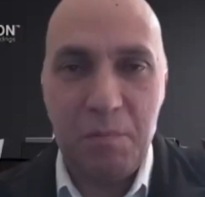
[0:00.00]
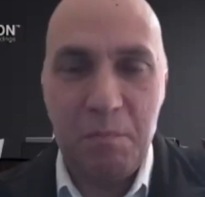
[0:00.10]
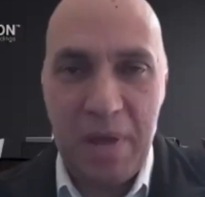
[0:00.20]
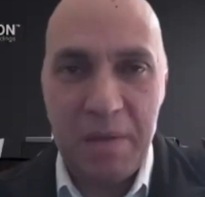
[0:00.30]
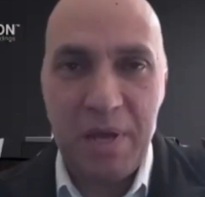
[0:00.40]

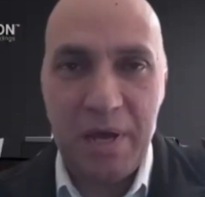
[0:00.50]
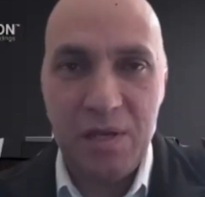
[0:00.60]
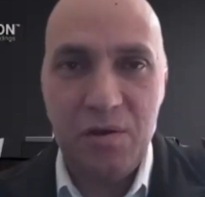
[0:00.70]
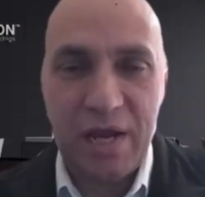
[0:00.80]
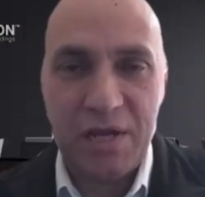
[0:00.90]
maybe I
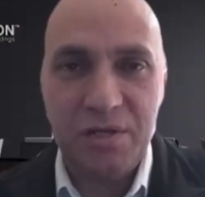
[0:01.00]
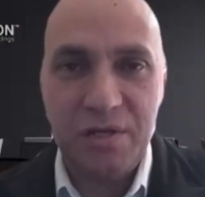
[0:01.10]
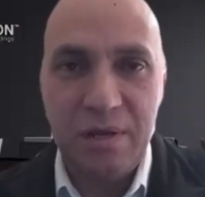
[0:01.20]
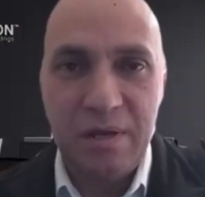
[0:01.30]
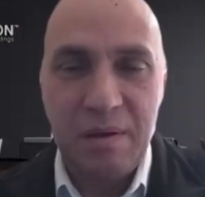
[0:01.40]
need to
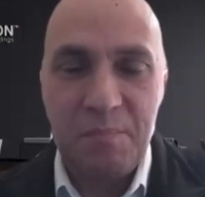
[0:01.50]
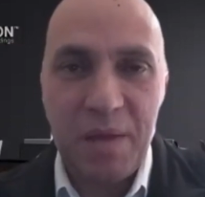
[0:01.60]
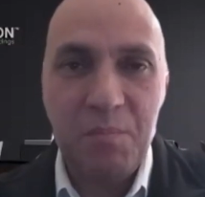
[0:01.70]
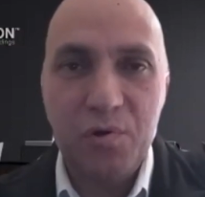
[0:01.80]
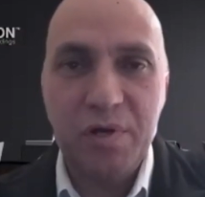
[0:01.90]
actually
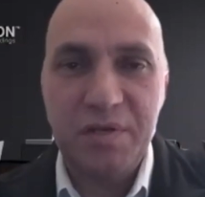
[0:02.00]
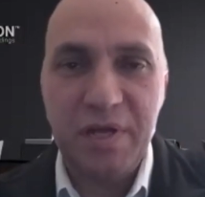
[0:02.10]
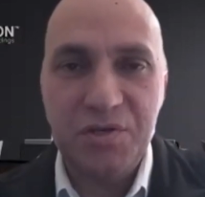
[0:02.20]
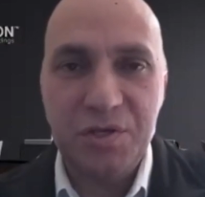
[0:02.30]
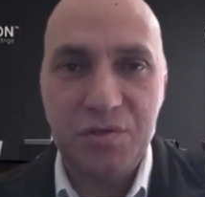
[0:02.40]
pay more
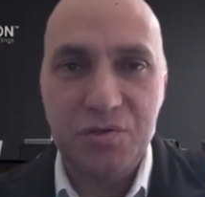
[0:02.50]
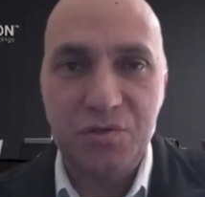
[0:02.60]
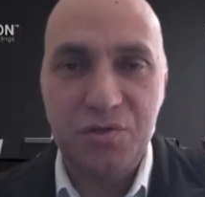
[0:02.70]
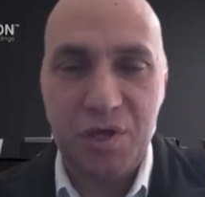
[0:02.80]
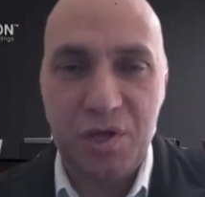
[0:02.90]
attention to
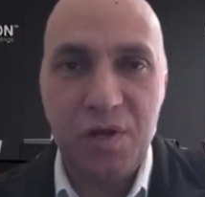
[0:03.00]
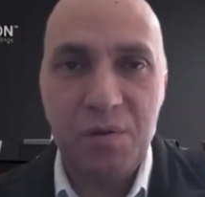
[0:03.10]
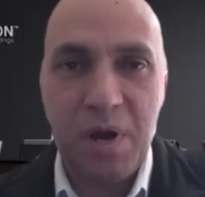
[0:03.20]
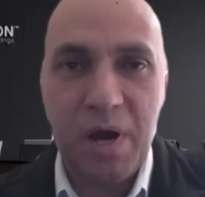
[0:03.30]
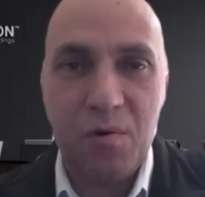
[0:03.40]
securing
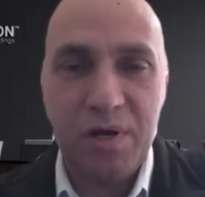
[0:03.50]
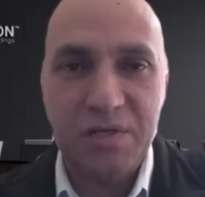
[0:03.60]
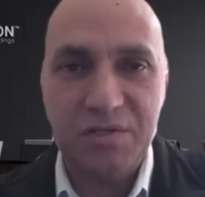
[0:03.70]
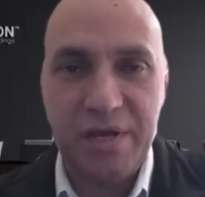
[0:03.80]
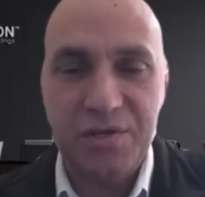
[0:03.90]
my
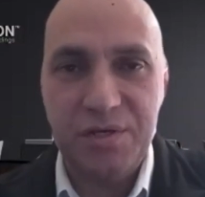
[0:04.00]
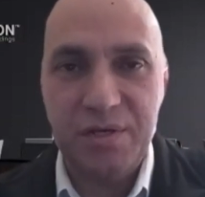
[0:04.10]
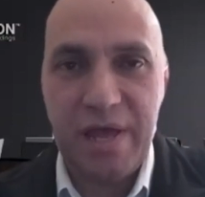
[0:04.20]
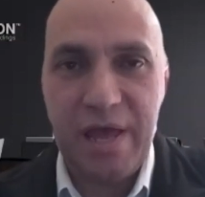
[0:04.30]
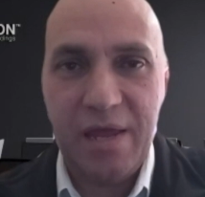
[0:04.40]

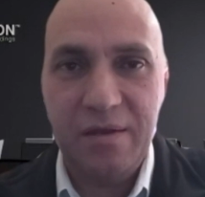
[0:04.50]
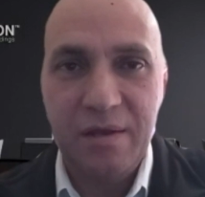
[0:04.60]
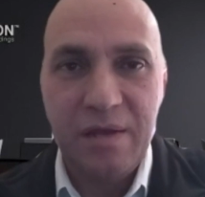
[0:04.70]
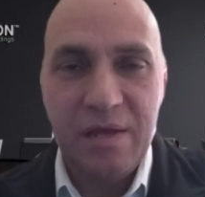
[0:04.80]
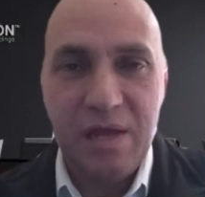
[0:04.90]
organization and
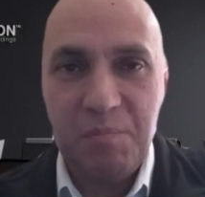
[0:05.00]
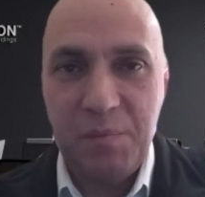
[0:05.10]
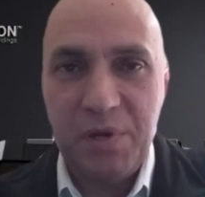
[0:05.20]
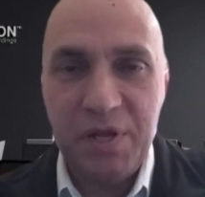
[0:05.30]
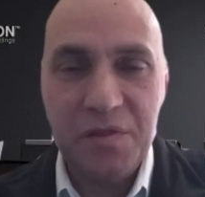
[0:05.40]

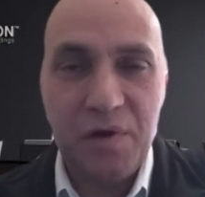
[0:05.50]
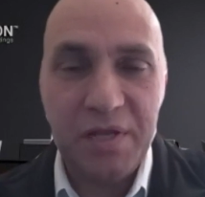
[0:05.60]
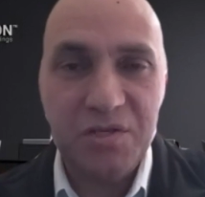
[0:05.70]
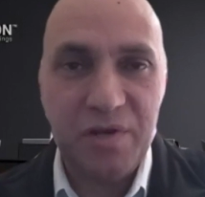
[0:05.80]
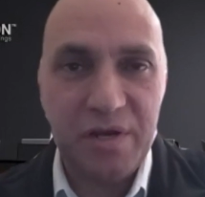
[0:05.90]
implementing the
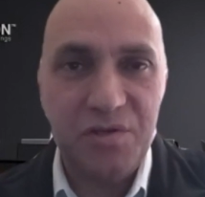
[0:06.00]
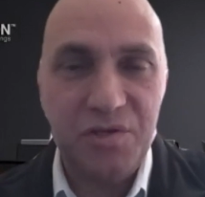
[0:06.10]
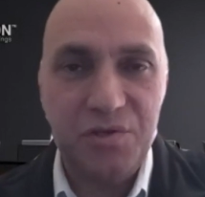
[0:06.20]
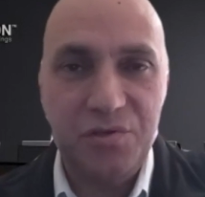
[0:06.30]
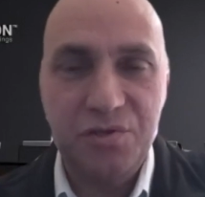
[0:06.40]
right strategy
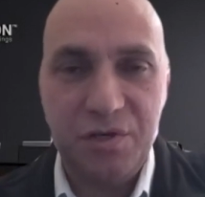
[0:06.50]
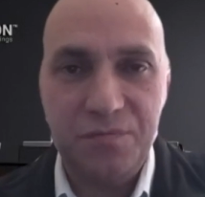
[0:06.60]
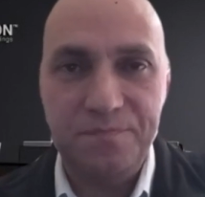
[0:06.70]
to do so.